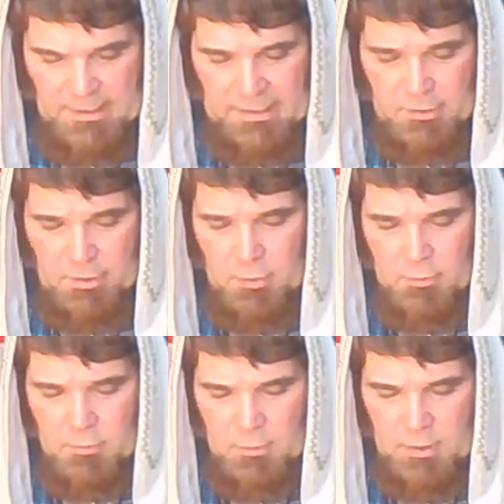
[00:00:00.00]
And
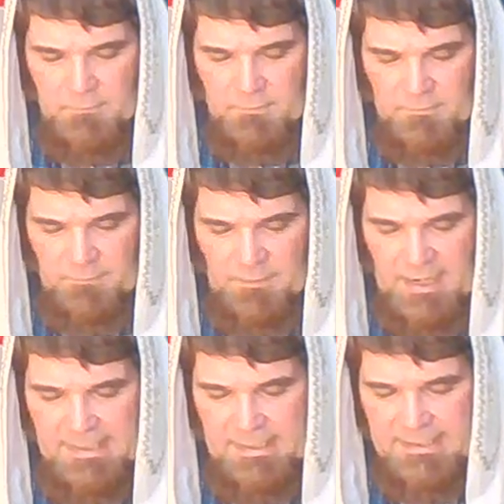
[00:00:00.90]
who will
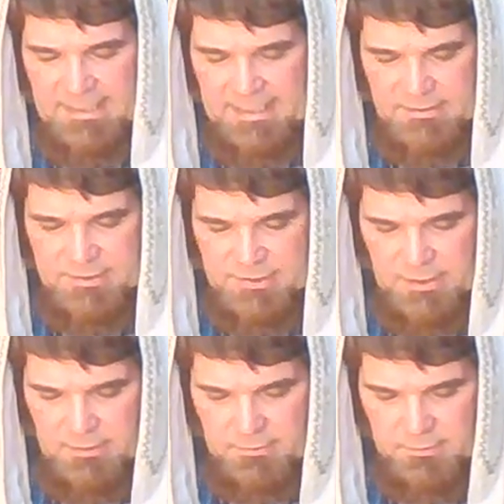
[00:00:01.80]
fight against
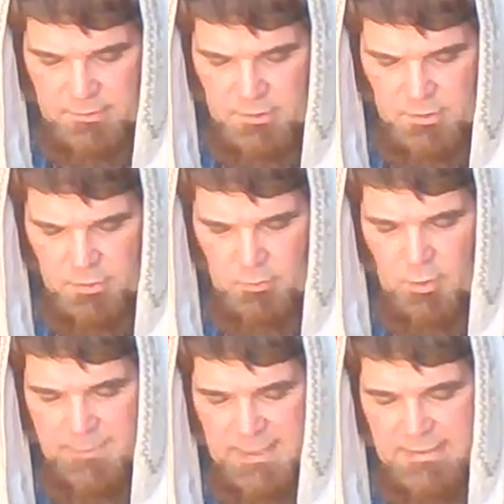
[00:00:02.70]
you? Who
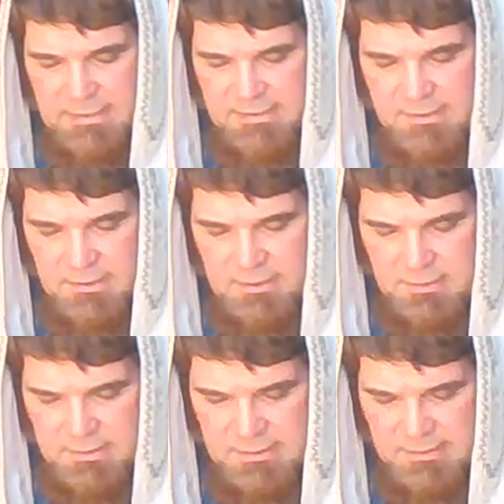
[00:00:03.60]
will be dis
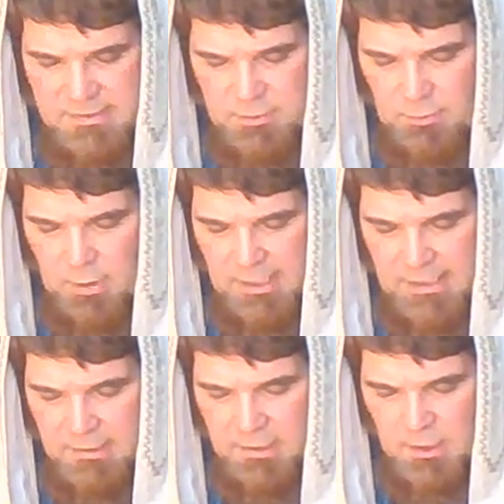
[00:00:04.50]

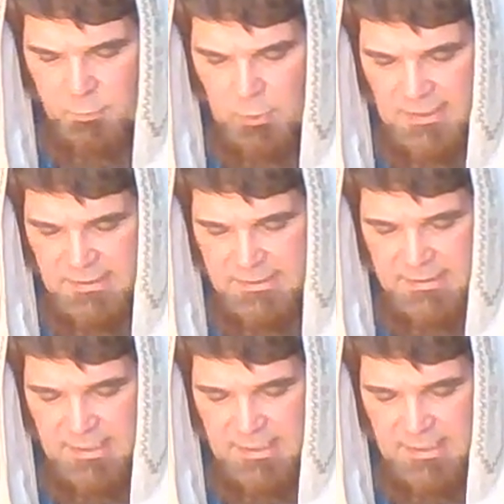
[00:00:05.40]
destroyed, brought to